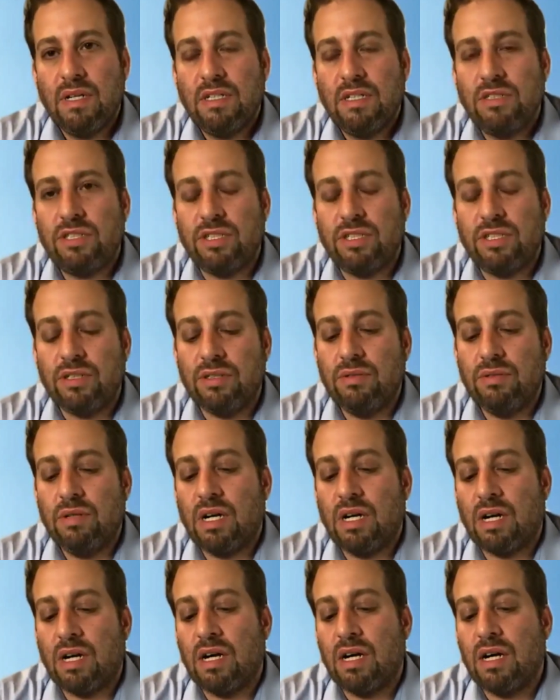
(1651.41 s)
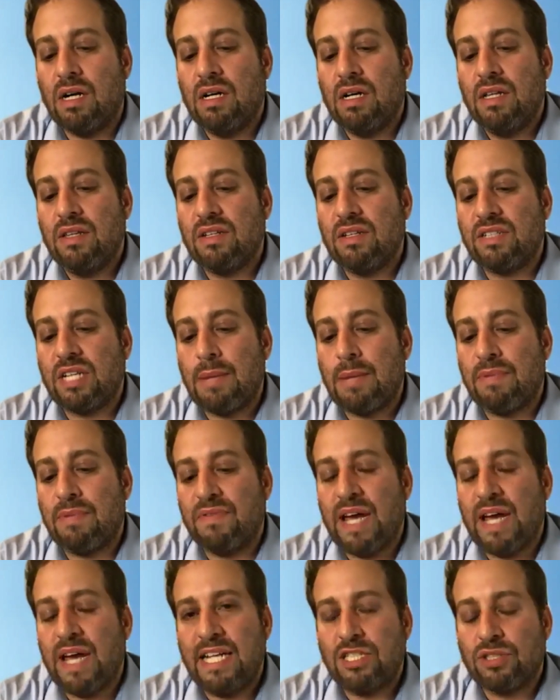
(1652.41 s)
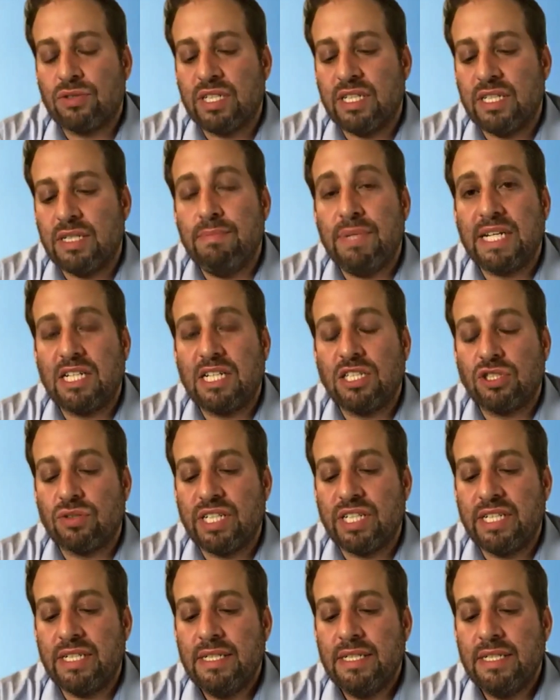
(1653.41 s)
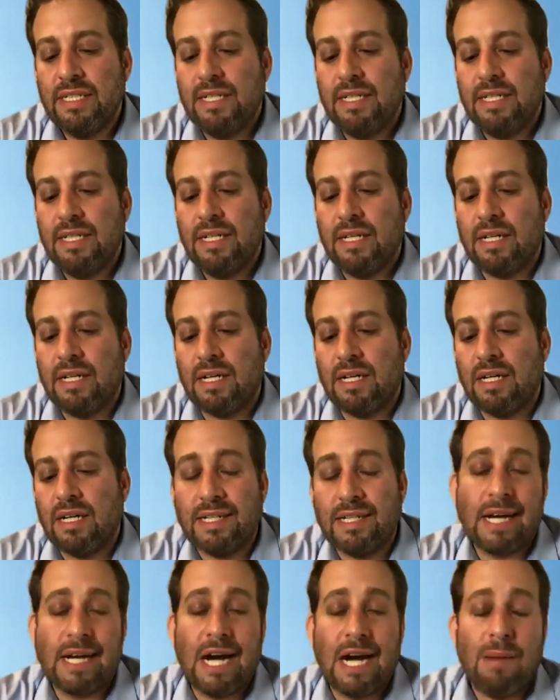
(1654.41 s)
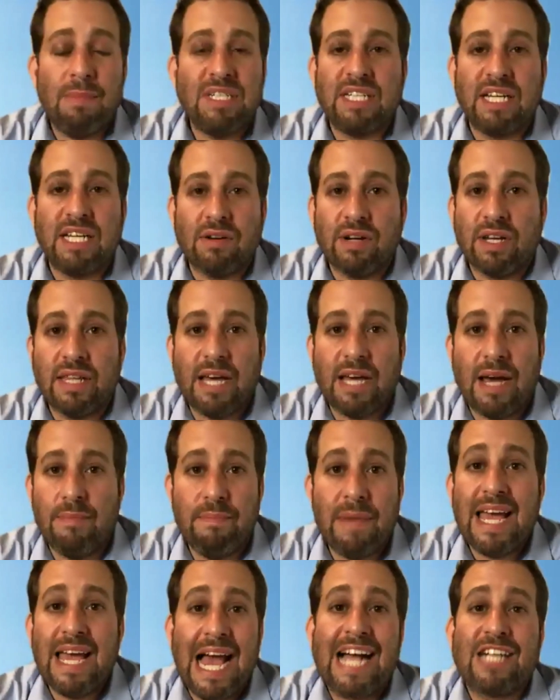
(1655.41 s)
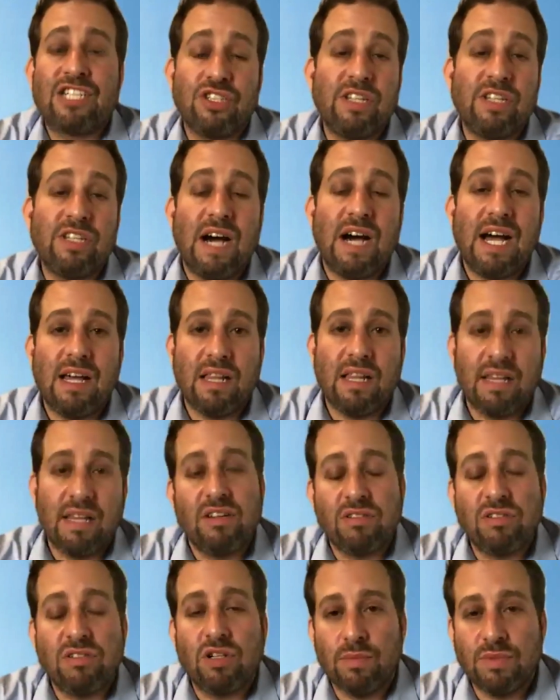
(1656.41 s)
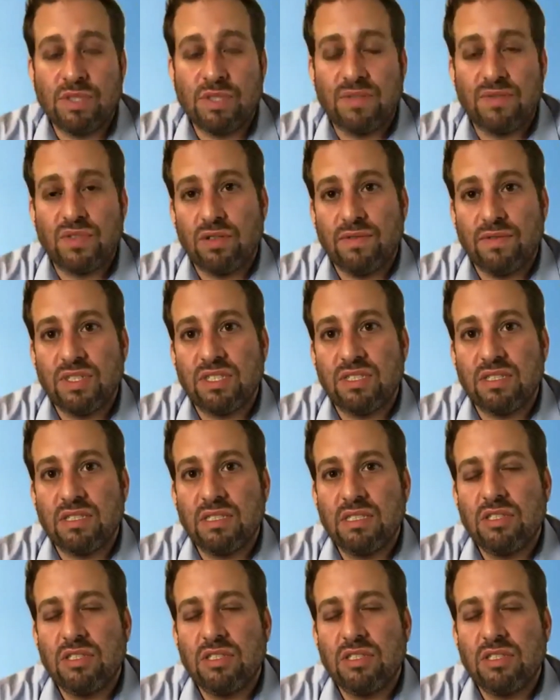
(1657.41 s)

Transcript: to the type of hatred and bigotry and commentary that may actually violate their terms of services.